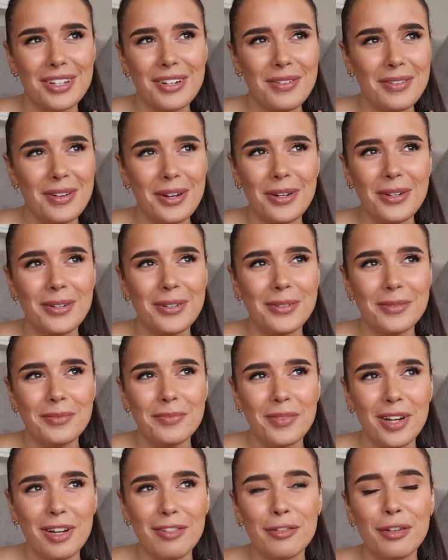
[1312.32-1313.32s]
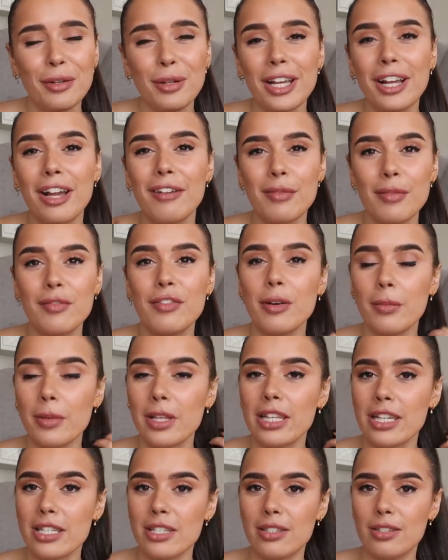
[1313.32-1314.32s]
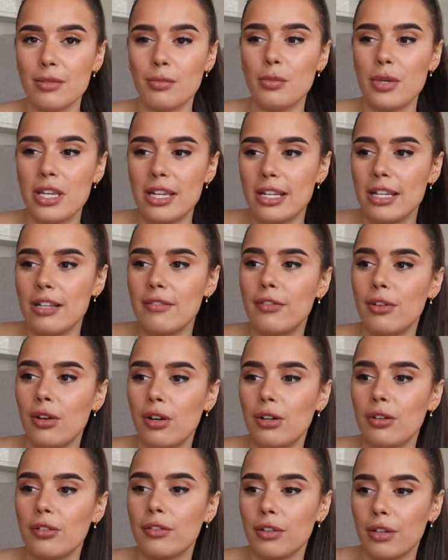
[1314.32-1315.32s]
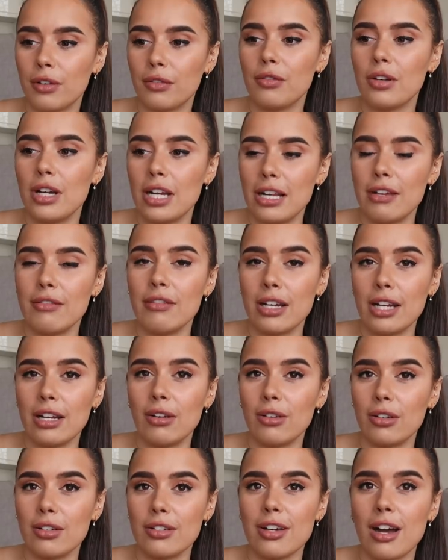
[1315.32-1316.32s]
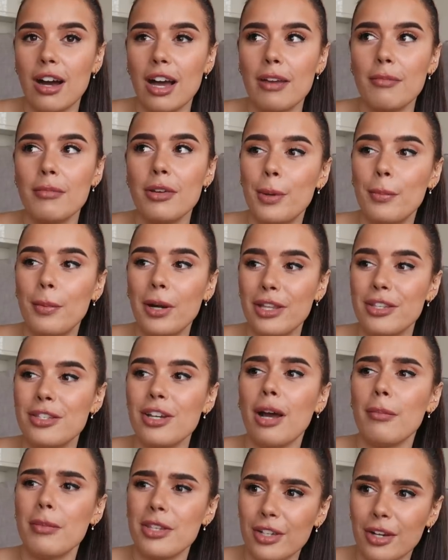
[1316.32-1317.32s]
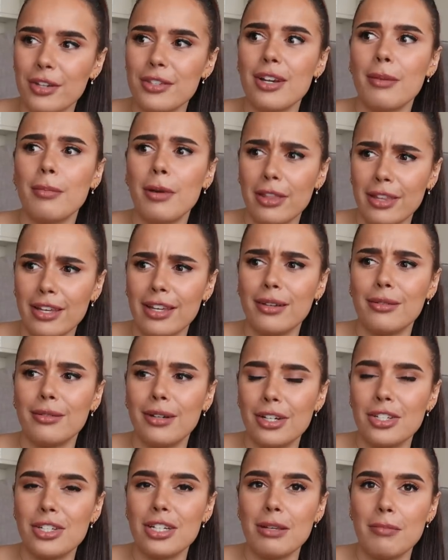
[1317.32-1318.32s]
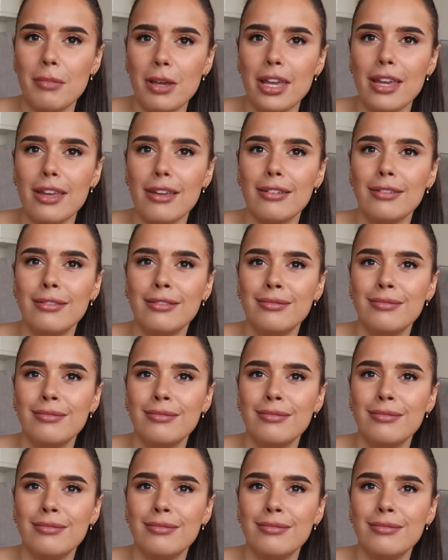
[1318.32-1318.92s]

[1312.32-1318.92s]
don't know. I feel like I've been filming this weekly vlog for a really, really long time. And by the time this goes up, I think it will actually be